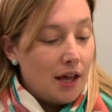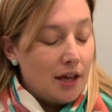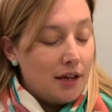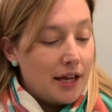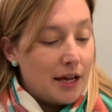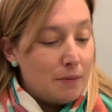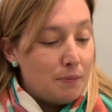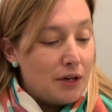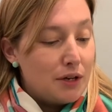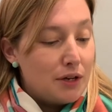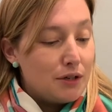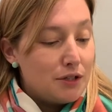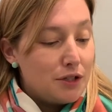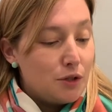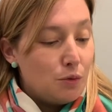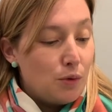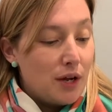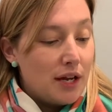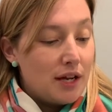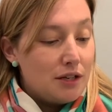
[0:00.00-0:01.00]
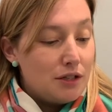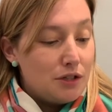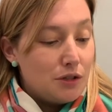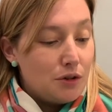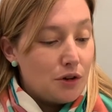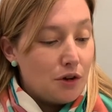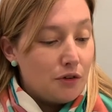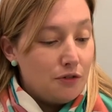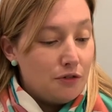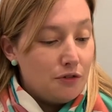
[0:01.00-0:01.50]
Yet because the wicked do
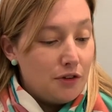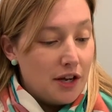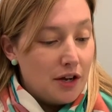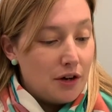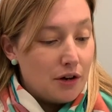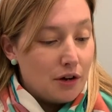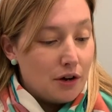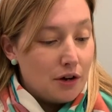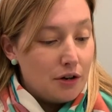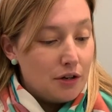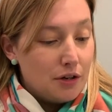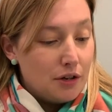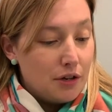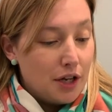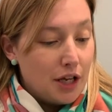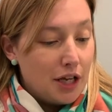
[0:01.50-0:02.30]
not fear God,